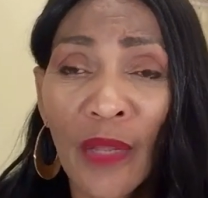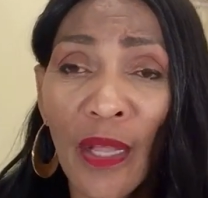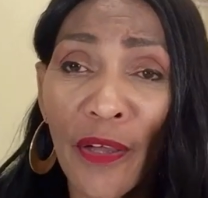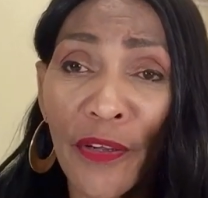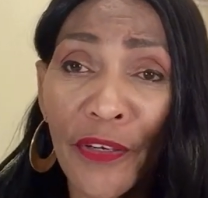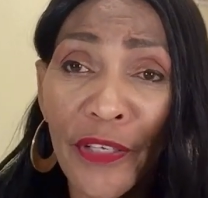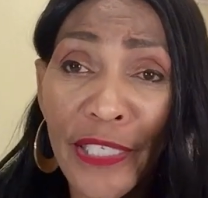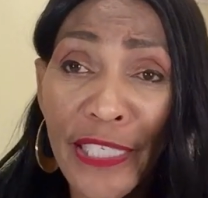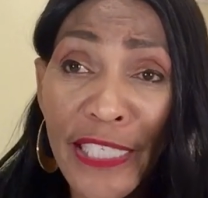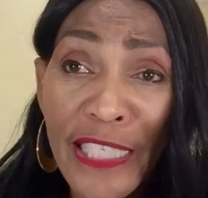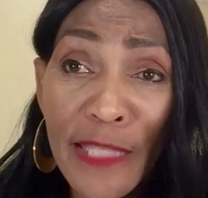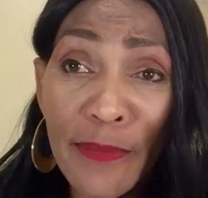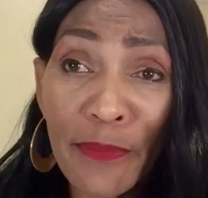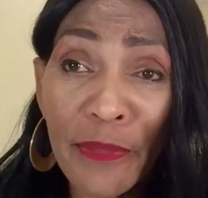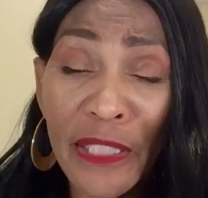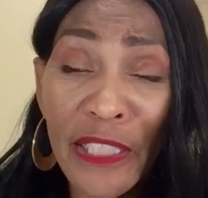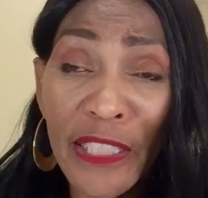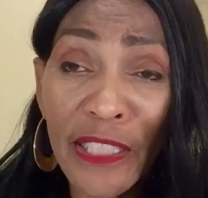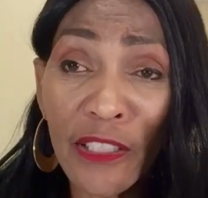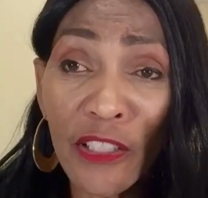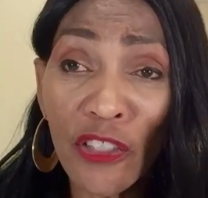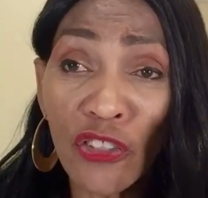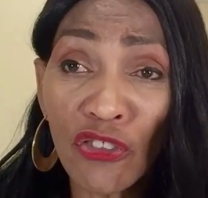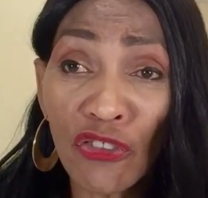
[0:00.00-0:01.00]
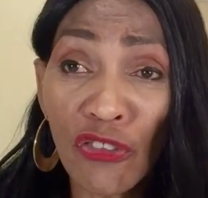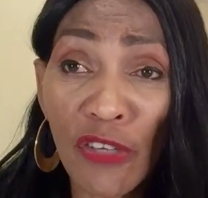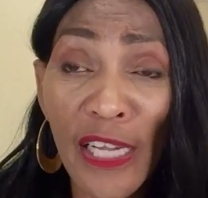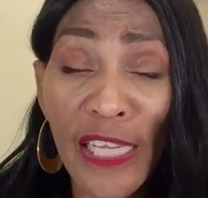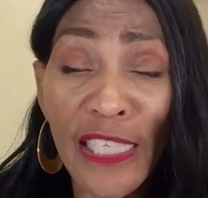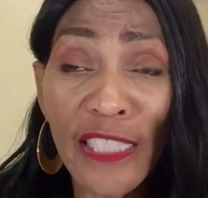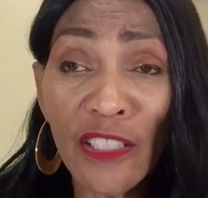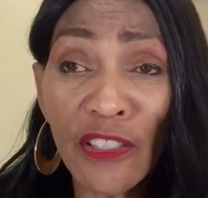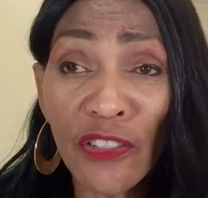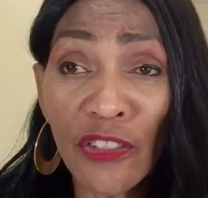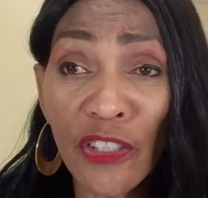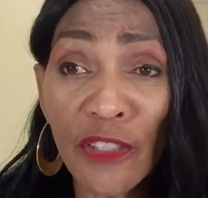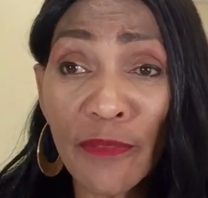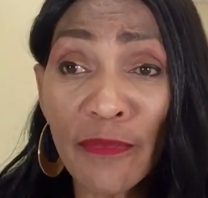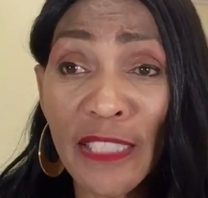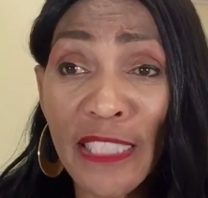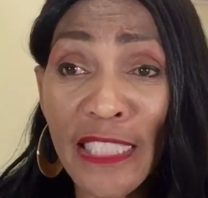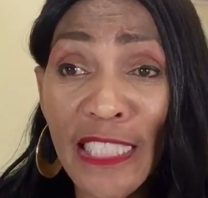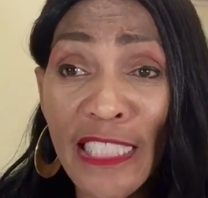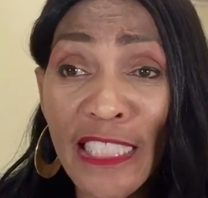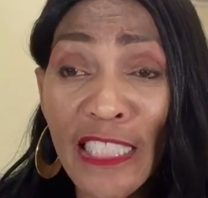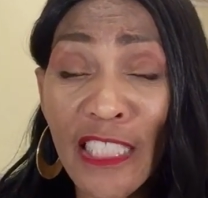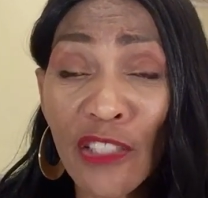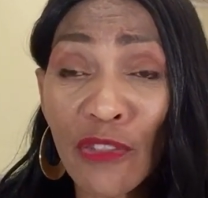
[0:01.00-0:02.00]
under these particular trying
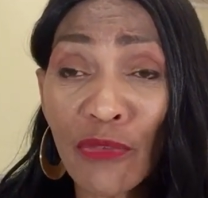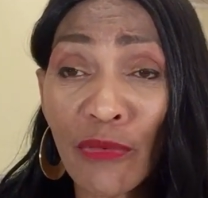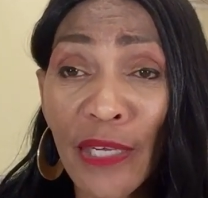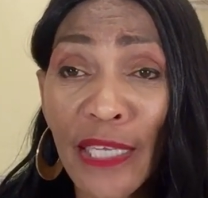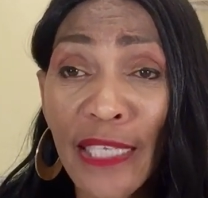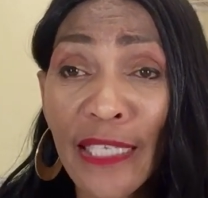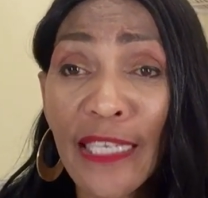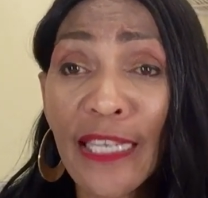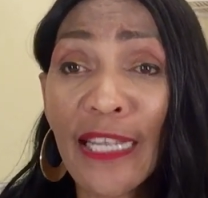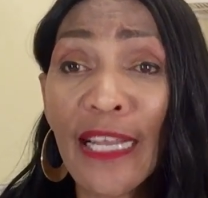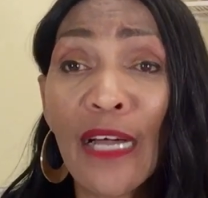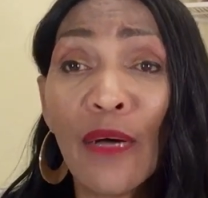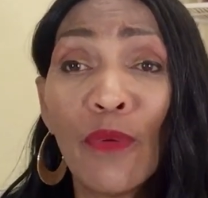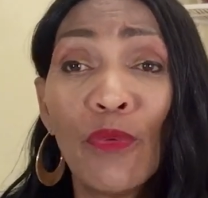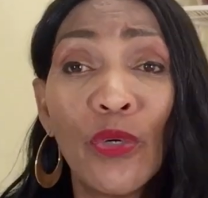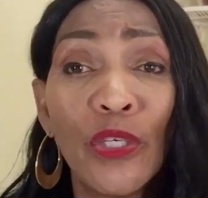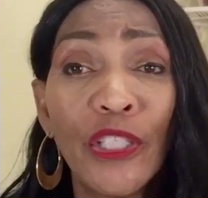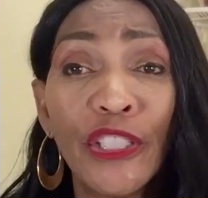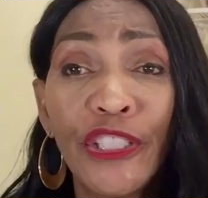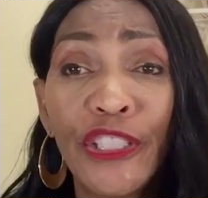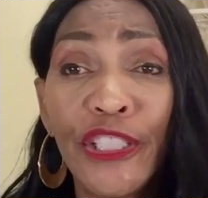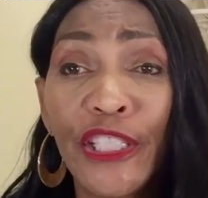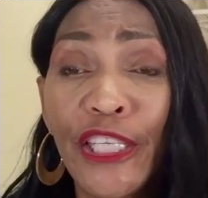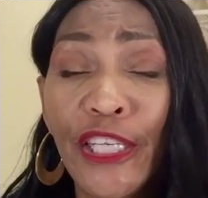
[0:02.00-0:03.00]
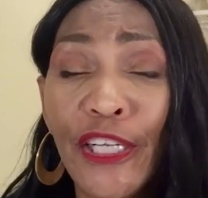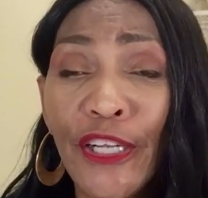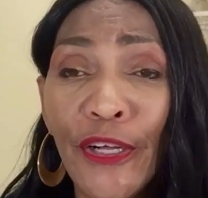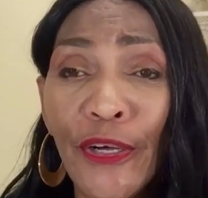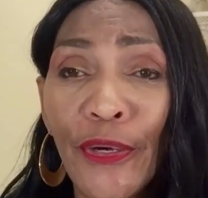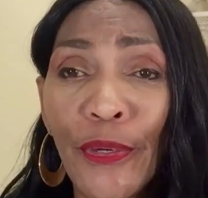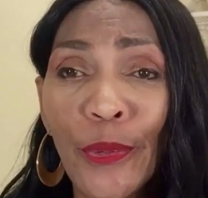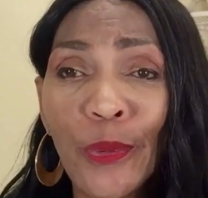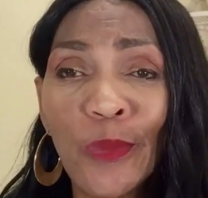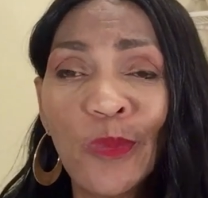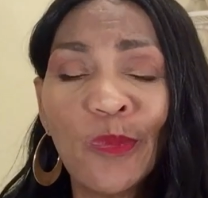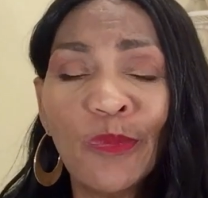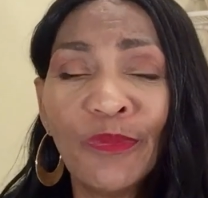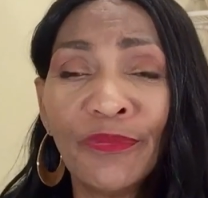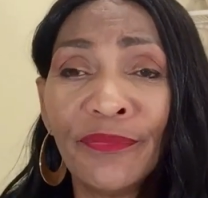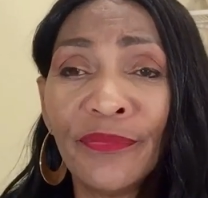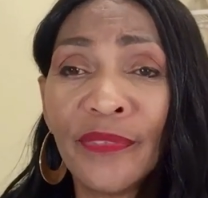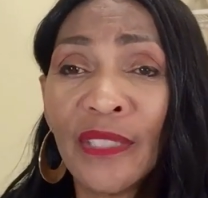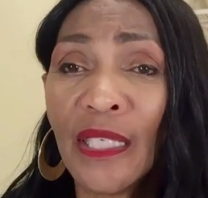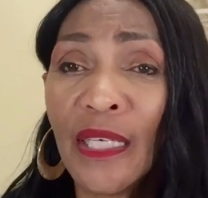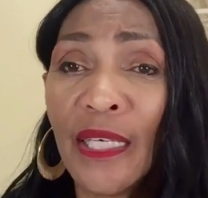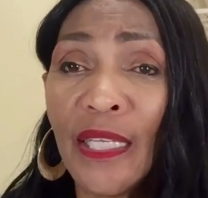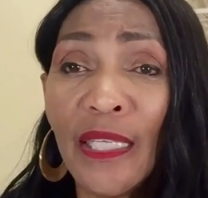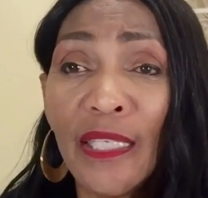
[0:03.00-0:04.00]
circumstances right now, I want you to know,
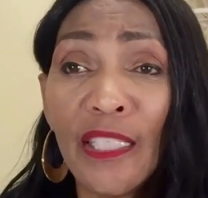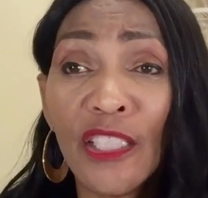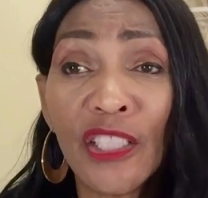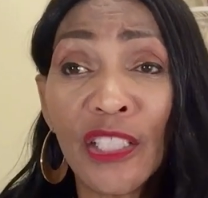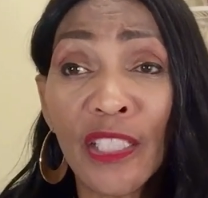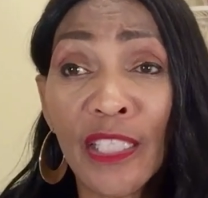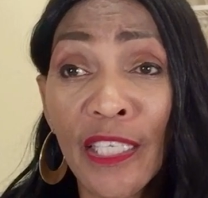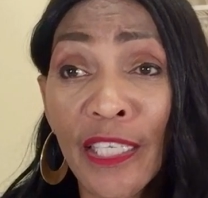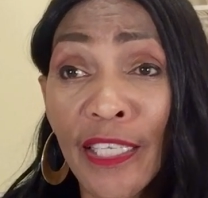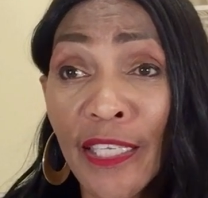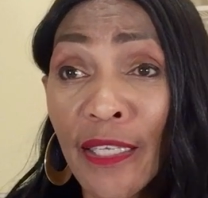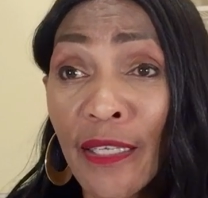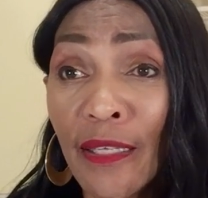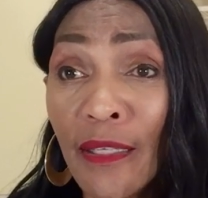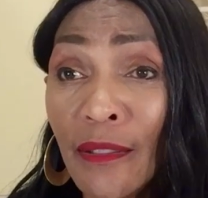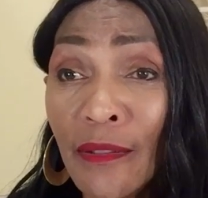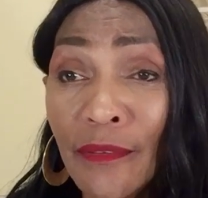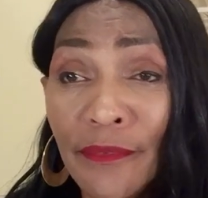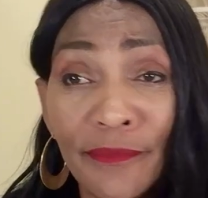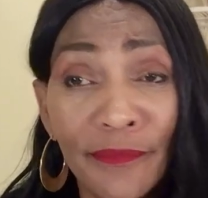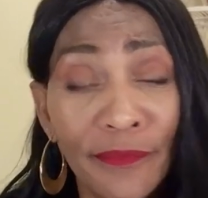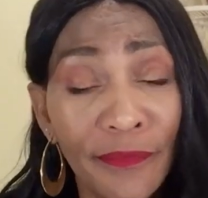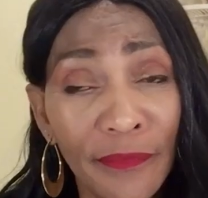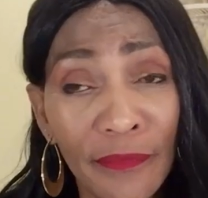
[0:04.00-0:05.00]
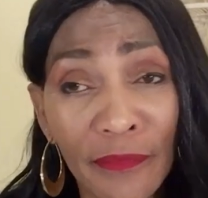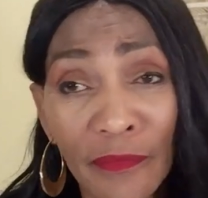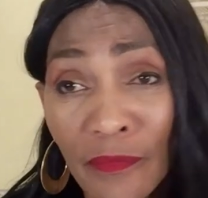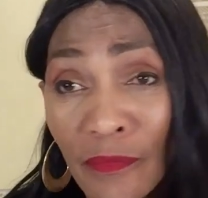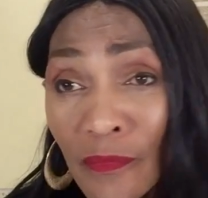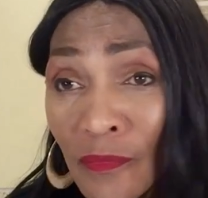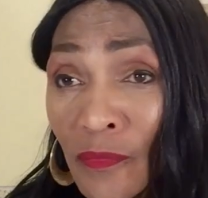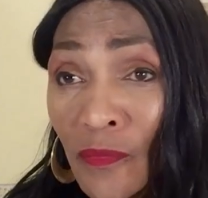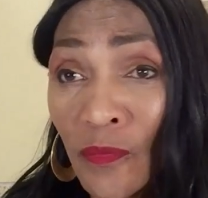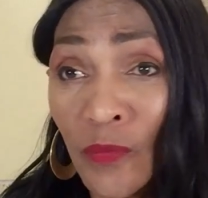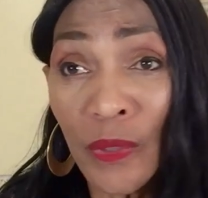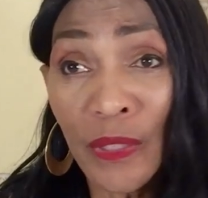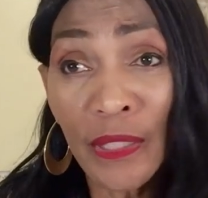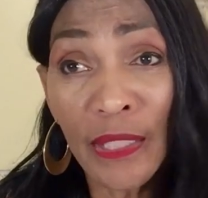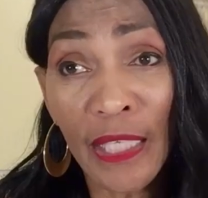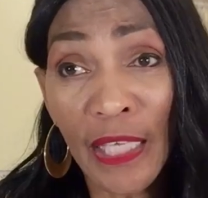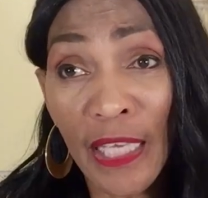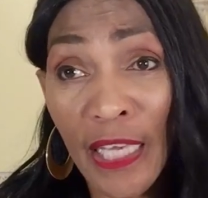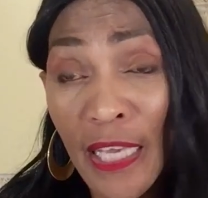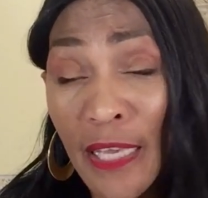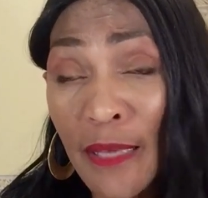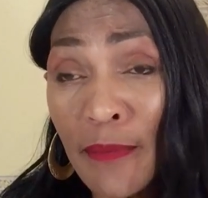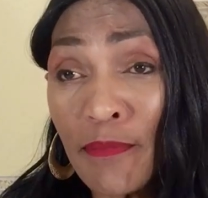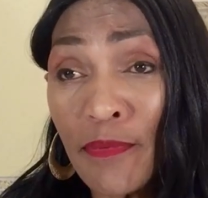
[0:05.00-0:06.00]
honey, Chanel will
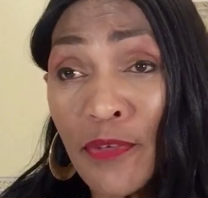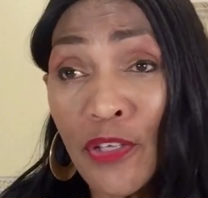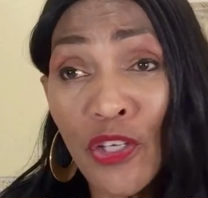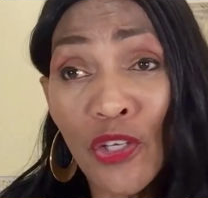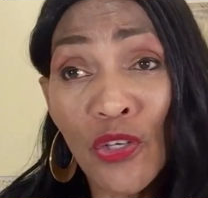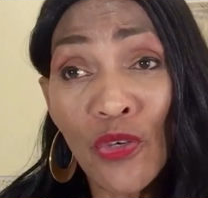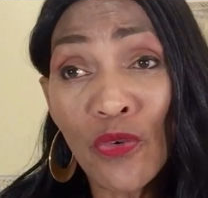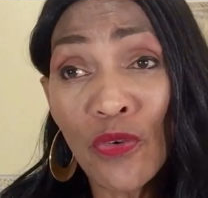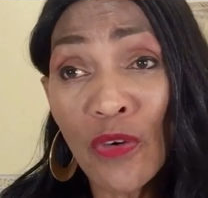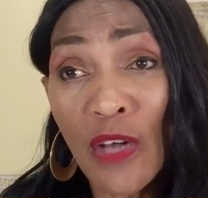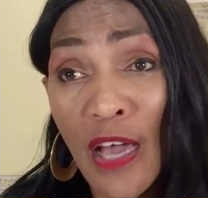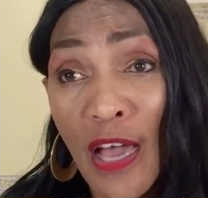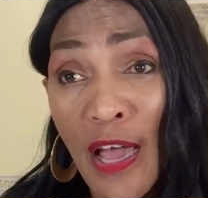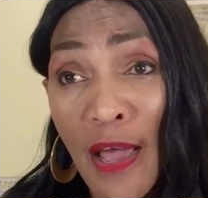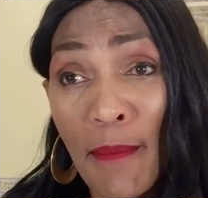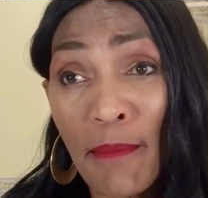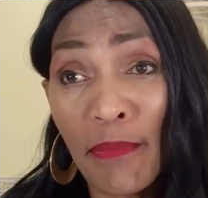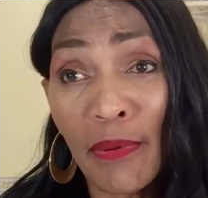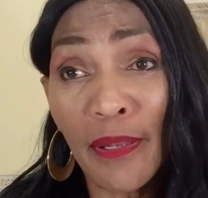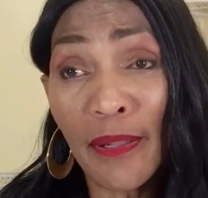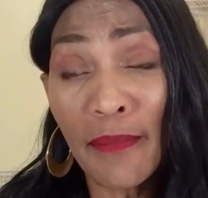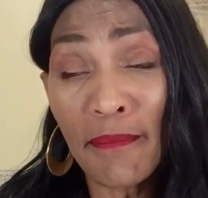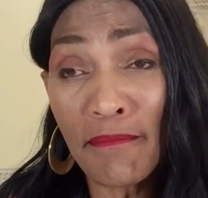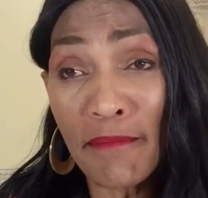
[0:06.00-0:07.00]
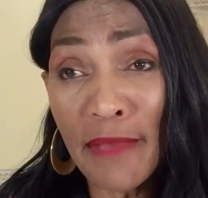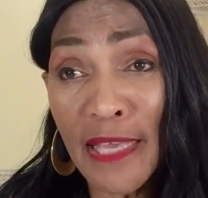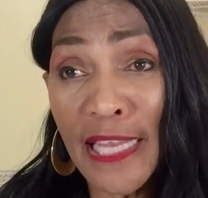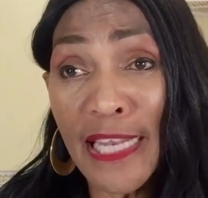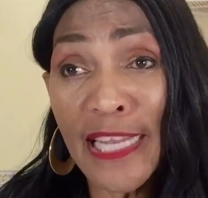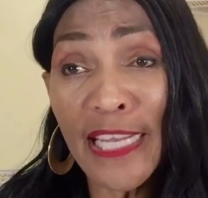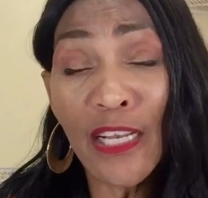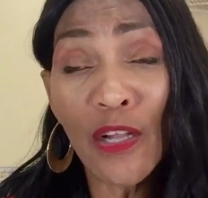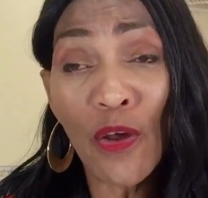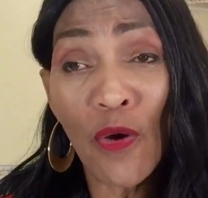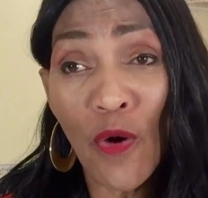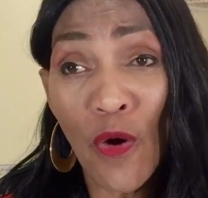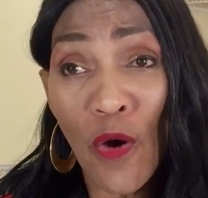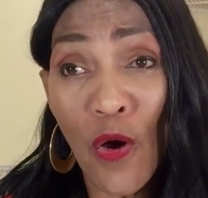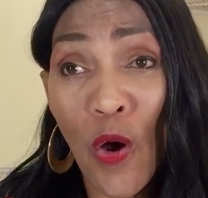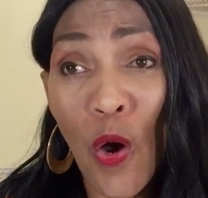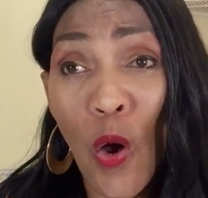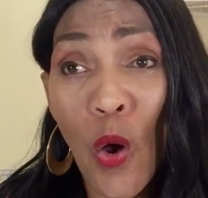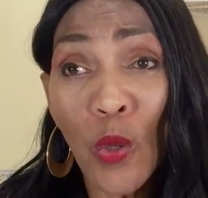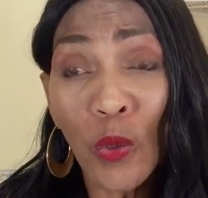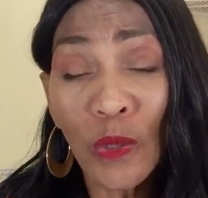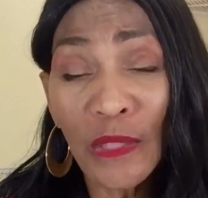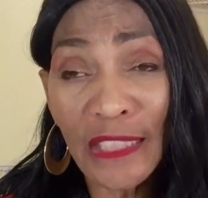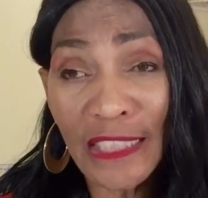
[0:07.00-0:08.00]
keep you complimented
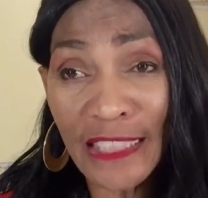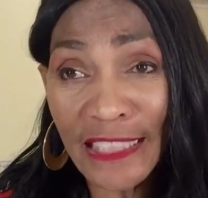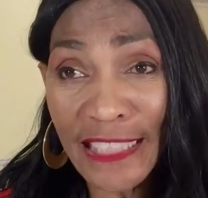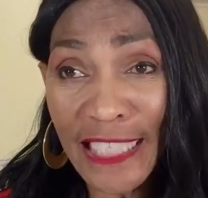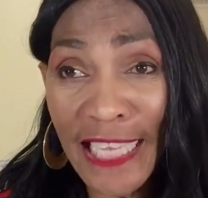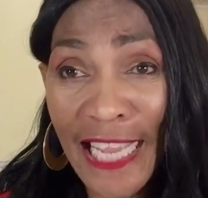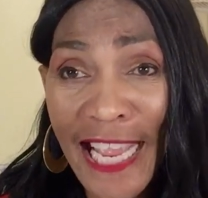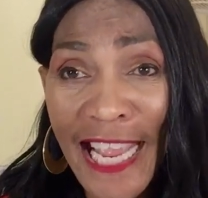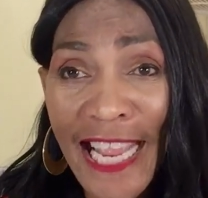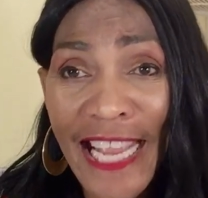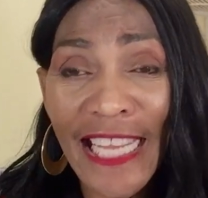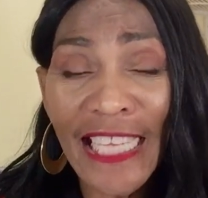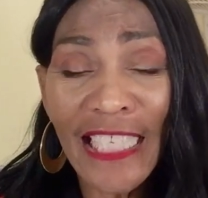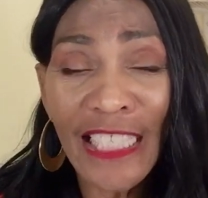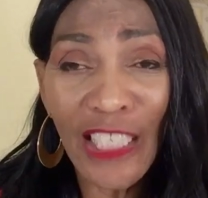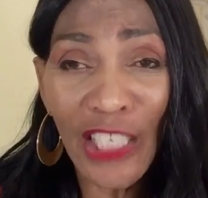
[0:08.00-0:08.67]
all day